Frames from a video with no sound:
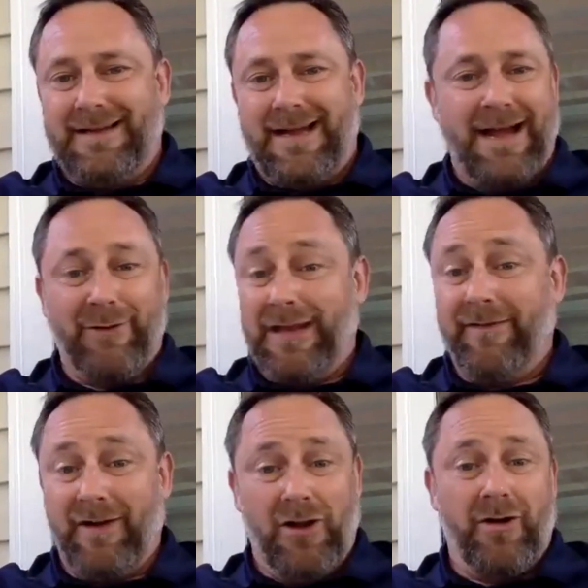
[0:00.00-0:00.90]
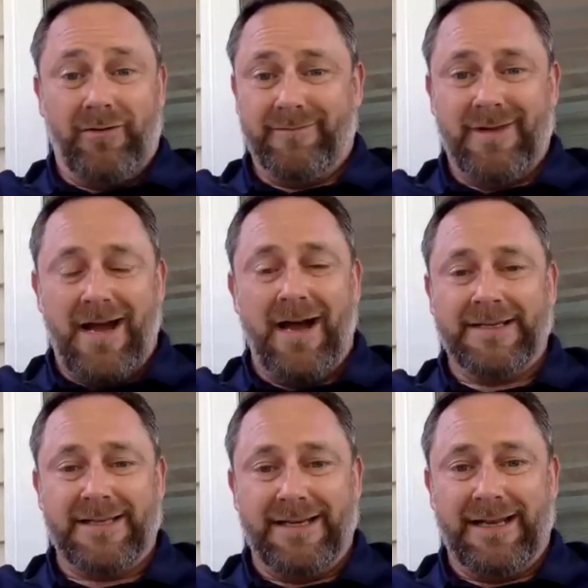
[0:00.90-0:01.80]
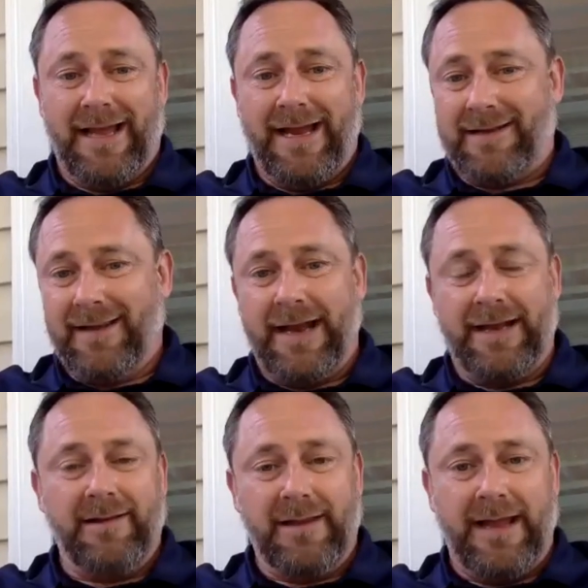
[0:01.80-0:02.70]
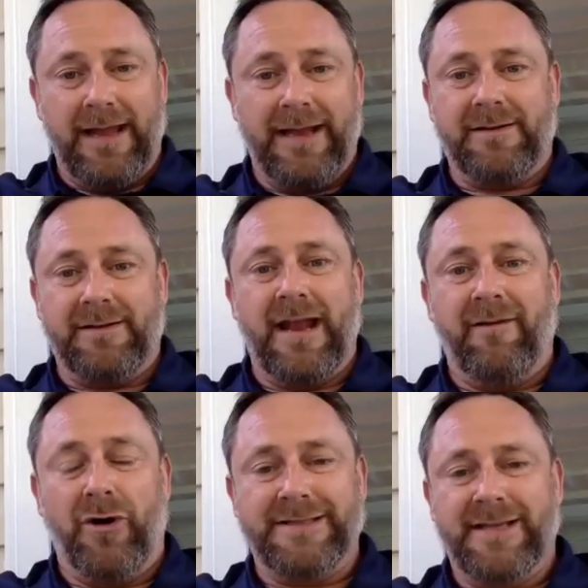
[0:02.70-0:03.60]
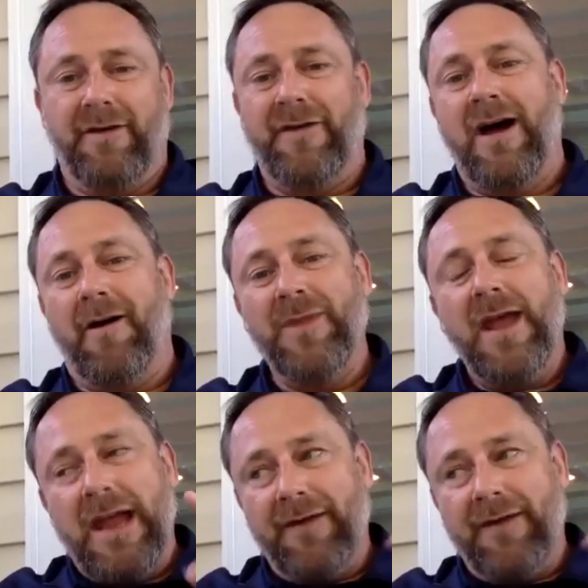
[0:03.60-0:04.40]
I would leave it alone, honestly. Like let it let it kind of burn itself out.